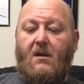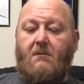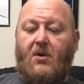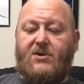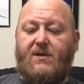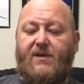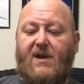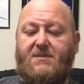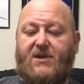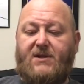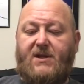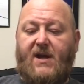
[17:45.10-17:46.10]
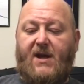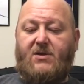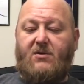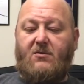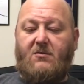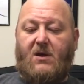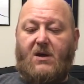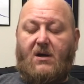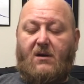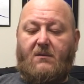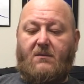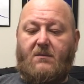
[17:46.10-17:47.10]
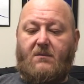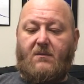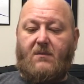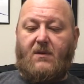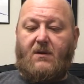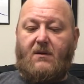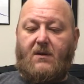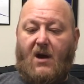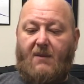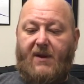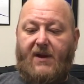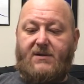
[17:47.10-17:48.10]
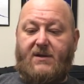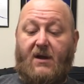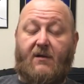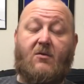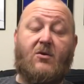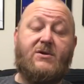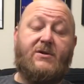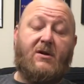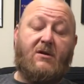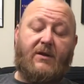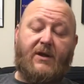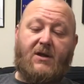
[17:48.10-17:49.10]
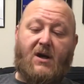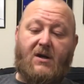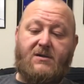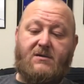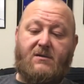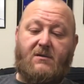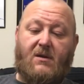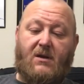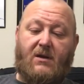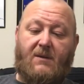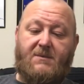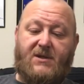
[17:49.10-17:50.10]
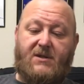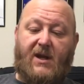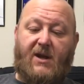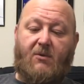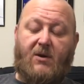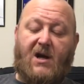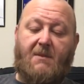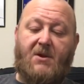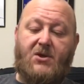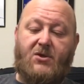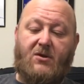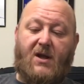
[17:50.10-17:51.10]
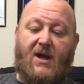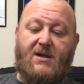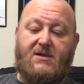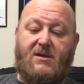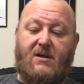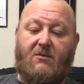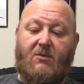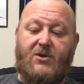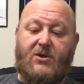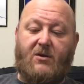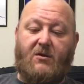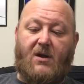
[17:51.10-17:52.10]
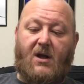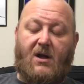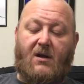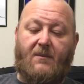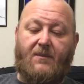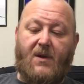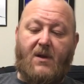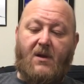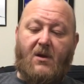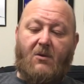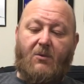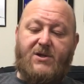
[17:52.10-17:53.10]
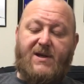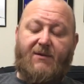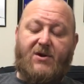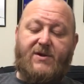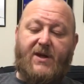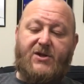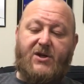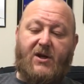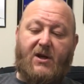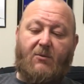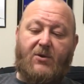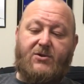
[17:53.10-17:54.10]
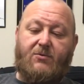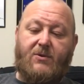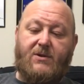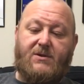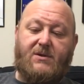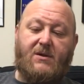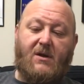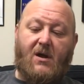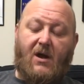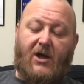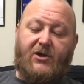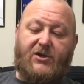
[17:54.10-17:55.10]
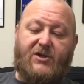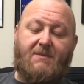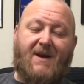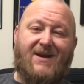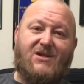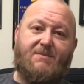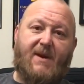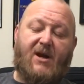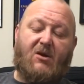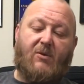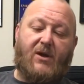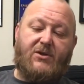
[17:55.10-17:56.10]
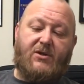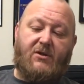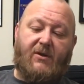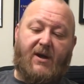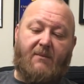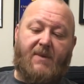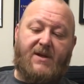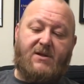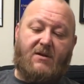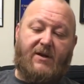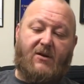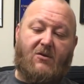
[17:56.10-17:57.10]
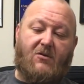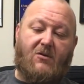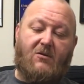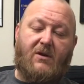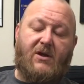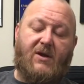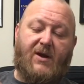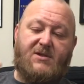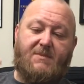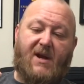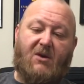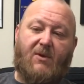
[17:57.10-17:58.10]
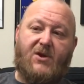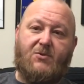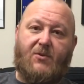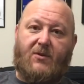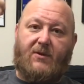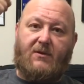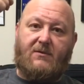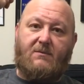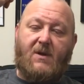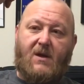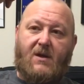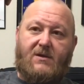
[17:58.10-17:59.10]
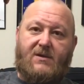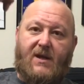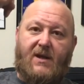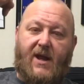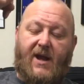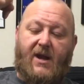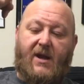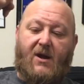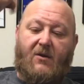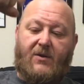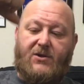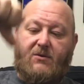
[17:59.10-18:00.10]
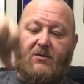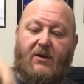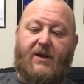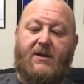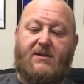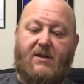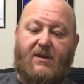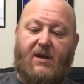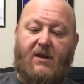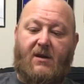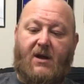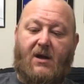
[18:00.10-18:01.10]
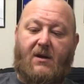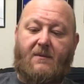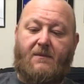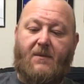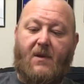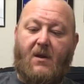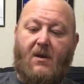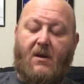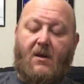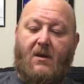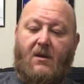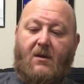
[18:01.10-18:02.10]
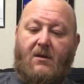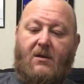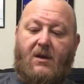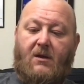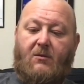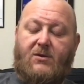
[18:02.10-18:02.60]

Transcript: Most of the M16A2 carbines, and of course the early GAWs and M16A1 carbines, utilized the original receiver extension nut, which was adjusted by a spanner wrench. You had basically a hole, and you had a spanner wrench with a little tit hanging down that you would hook into the